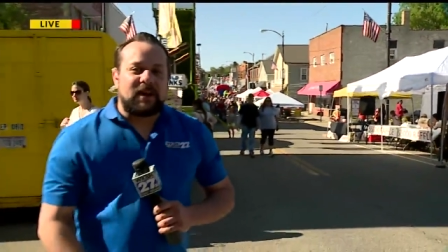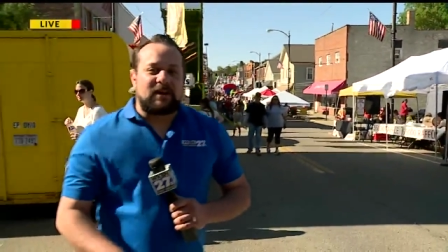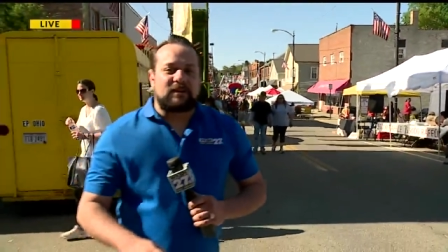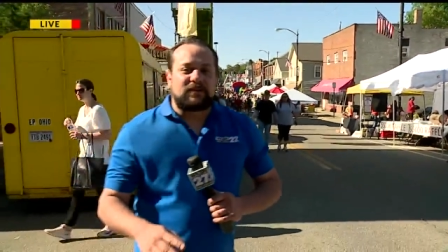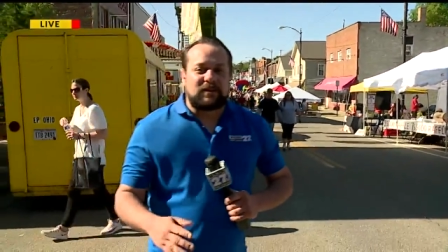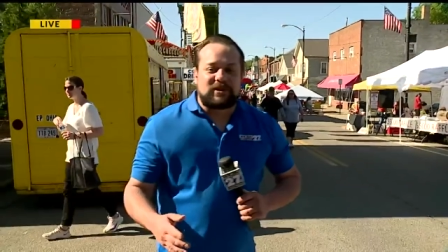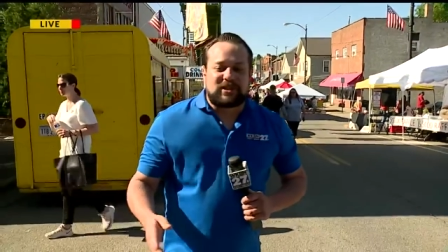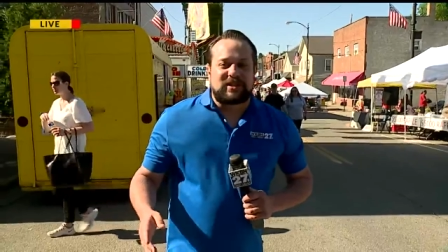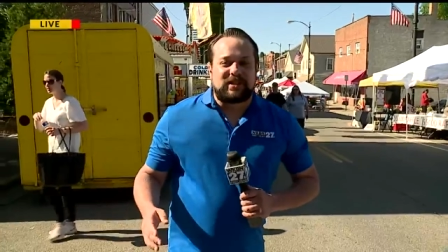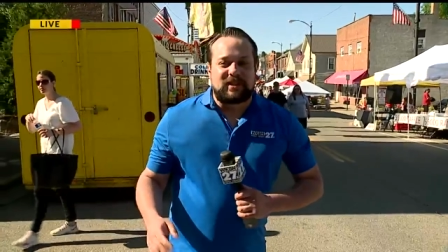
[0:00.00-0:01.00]
here for
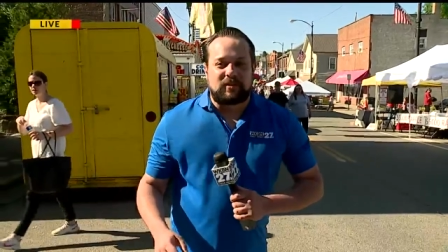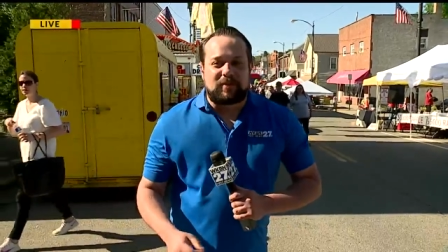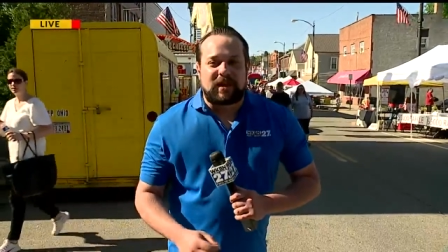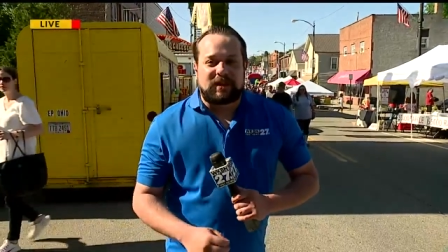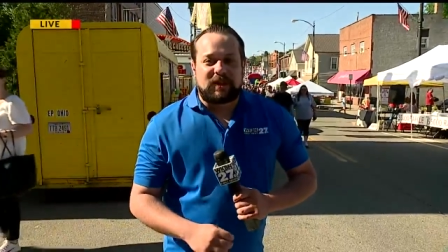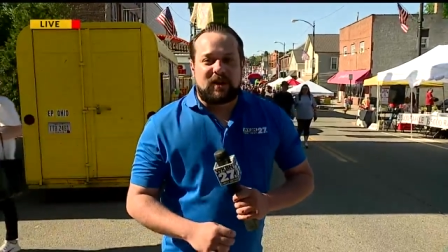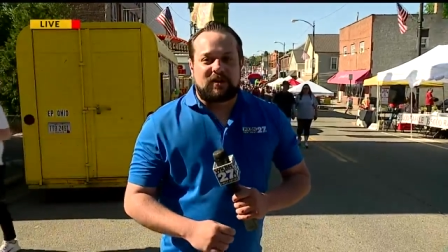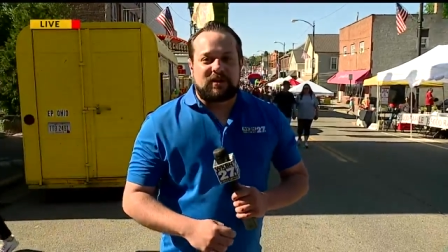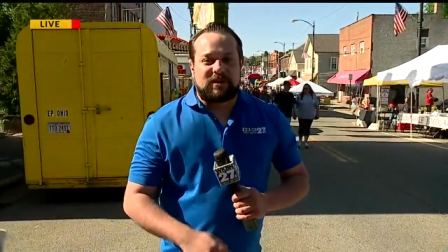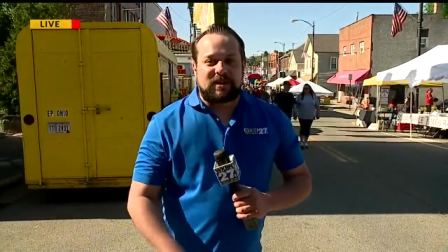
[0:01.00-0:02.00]
just a little bit
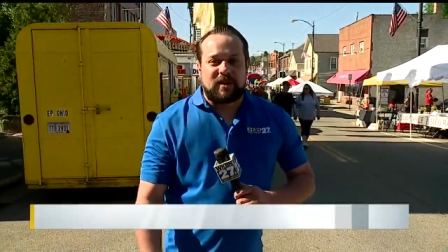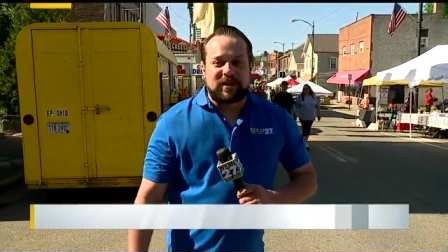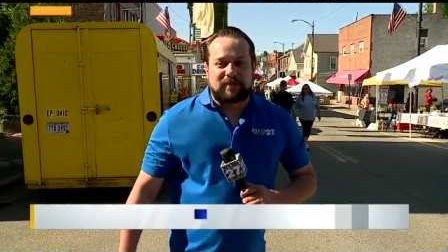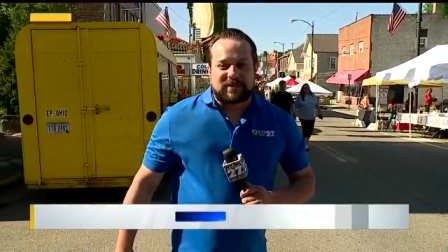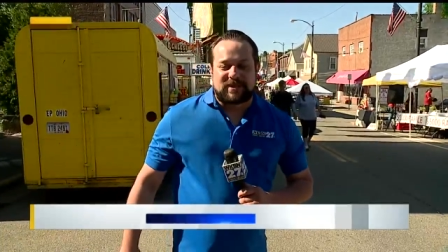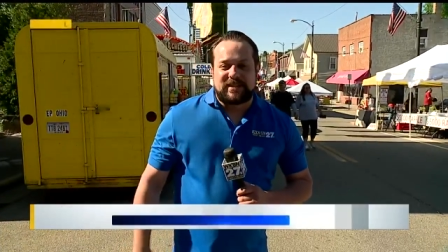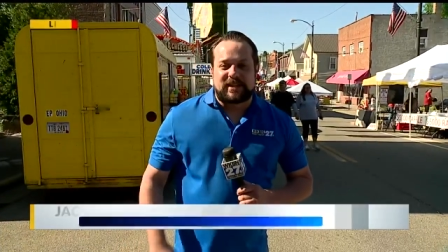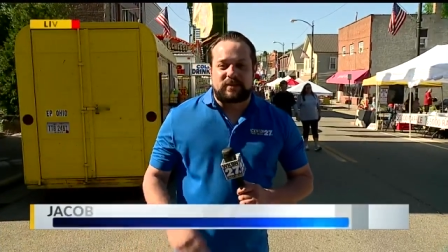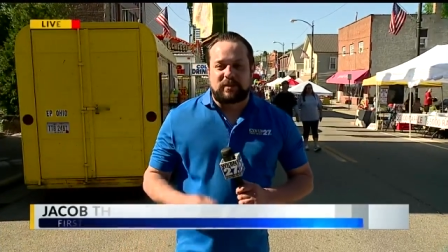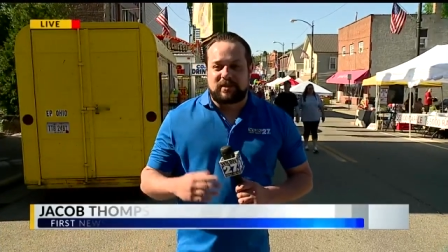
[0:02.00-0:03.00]
longer. Coming up at
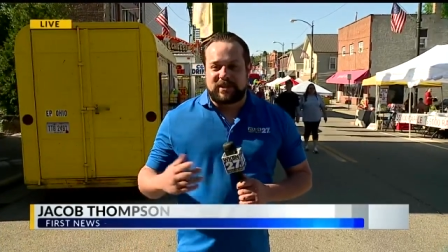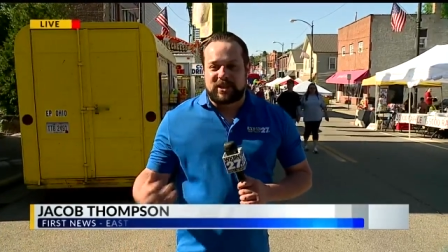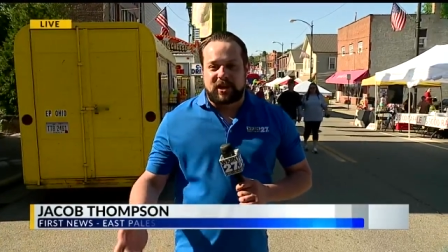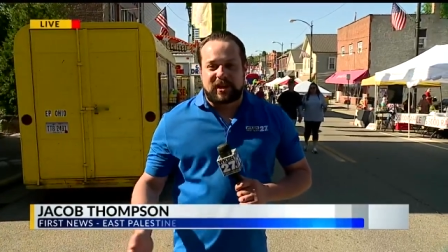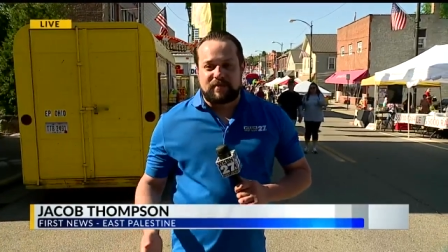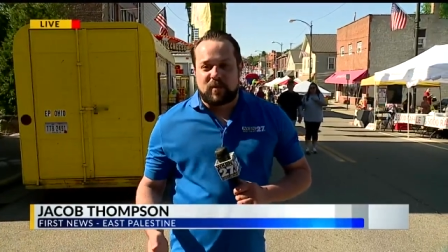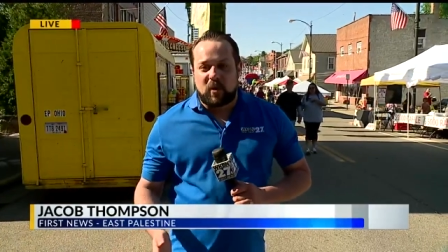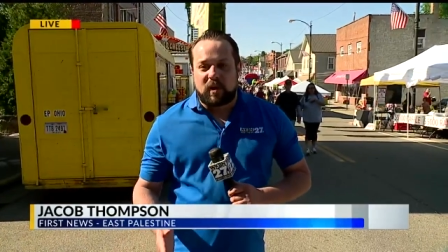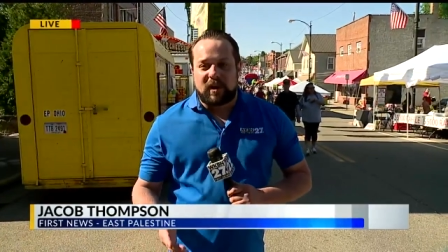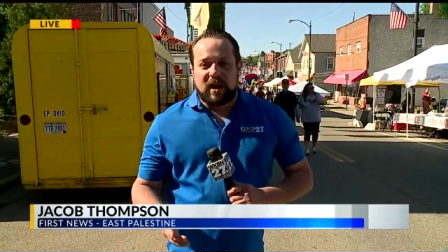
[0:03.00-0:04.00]
6, we're going to be talking
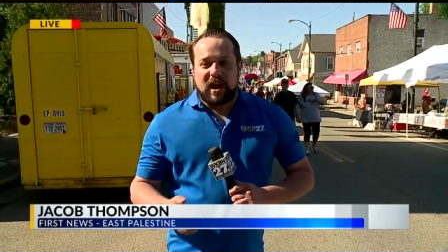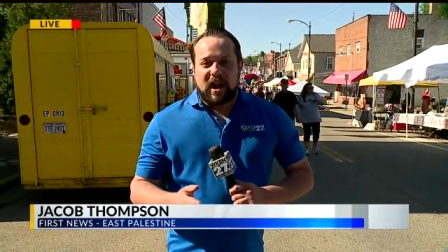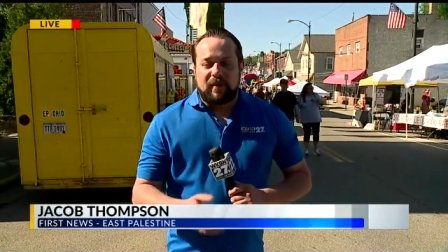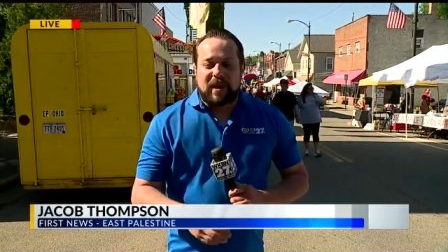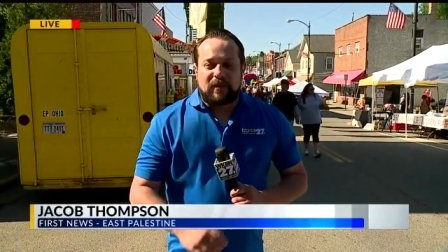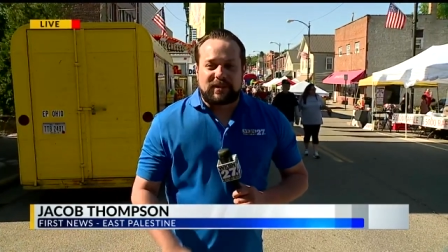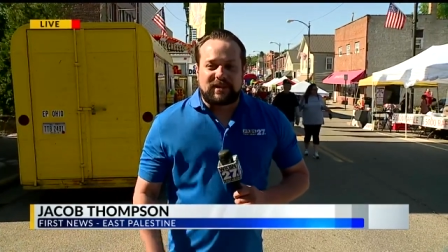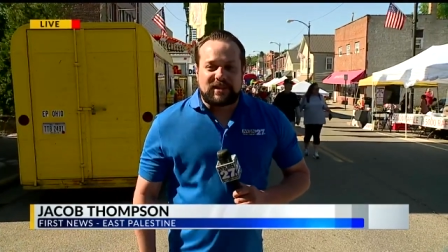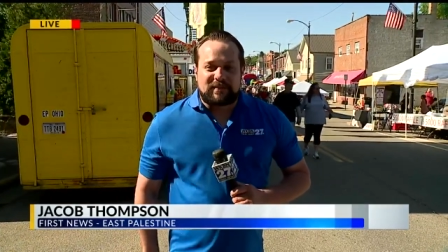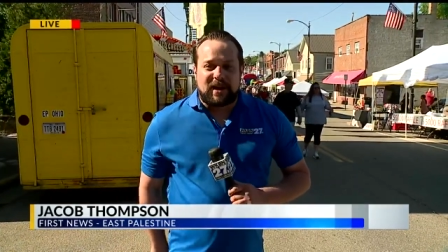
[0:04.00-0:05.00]
more about what
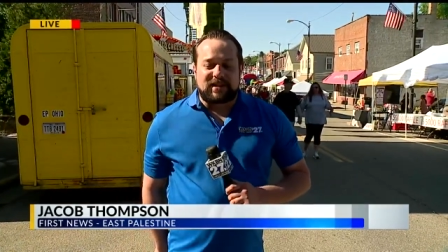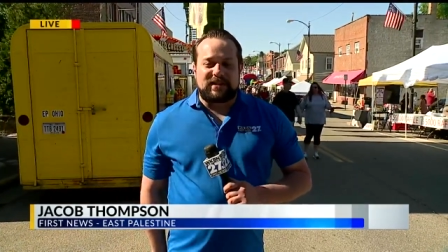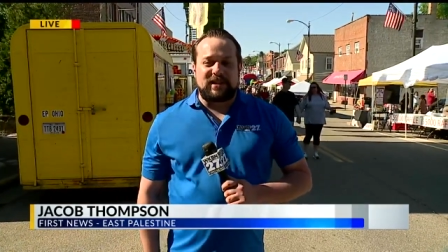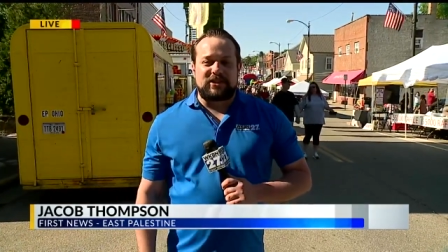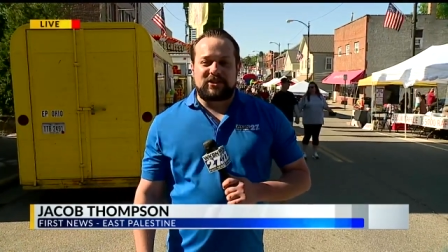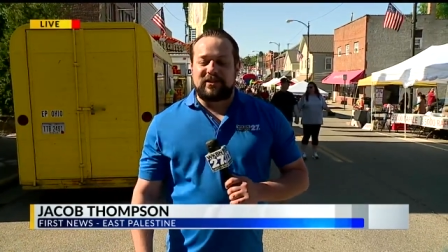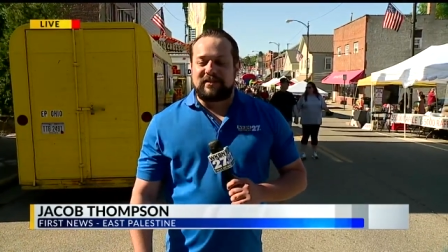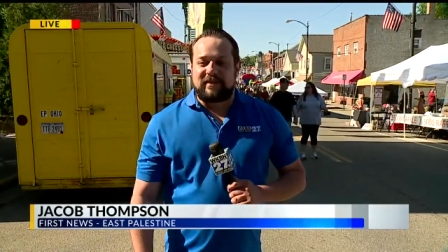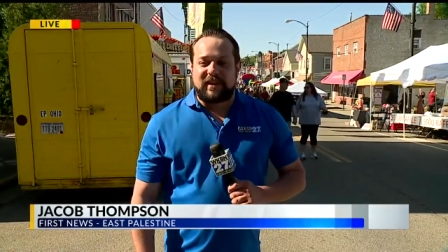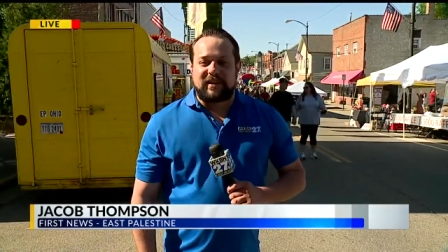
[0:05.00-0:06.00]
the East Palestine
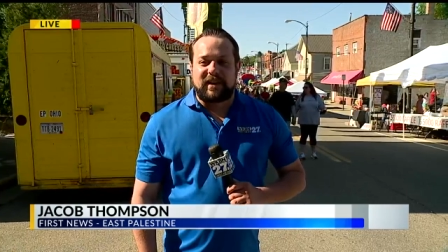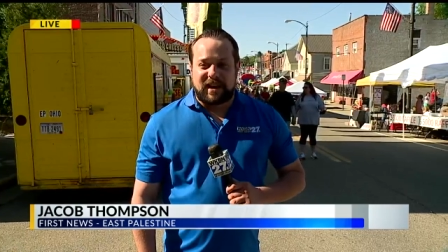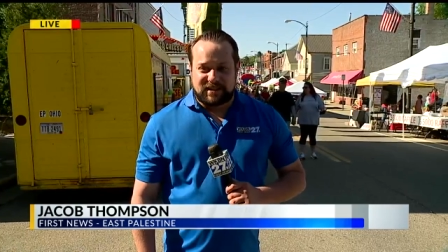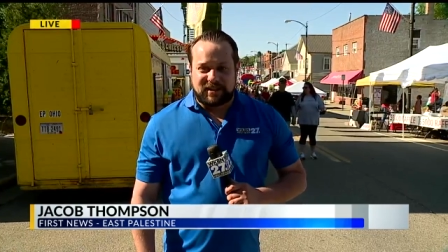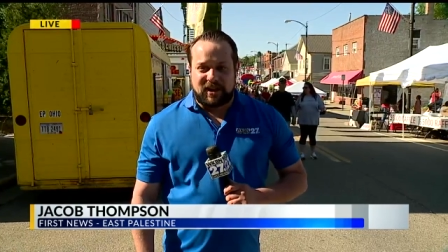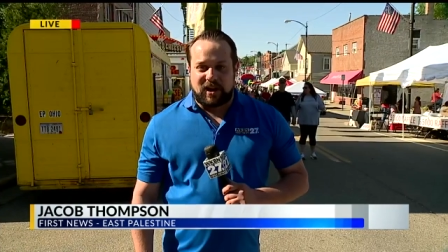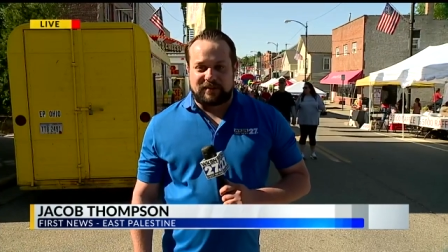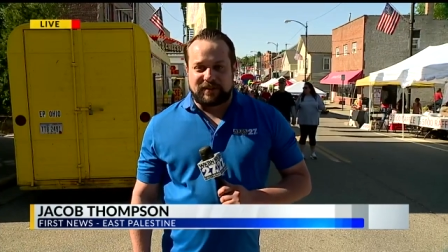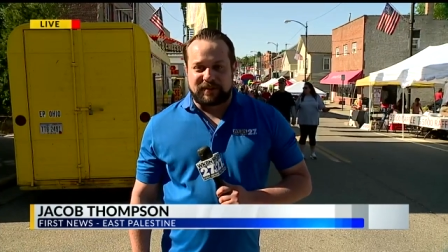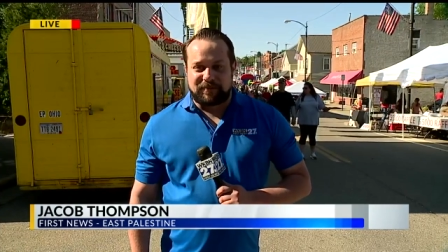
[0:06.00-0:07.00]
Street Fair has to
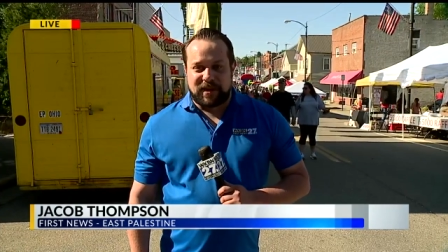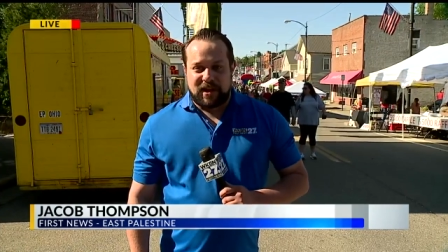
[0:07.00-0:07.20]
offer.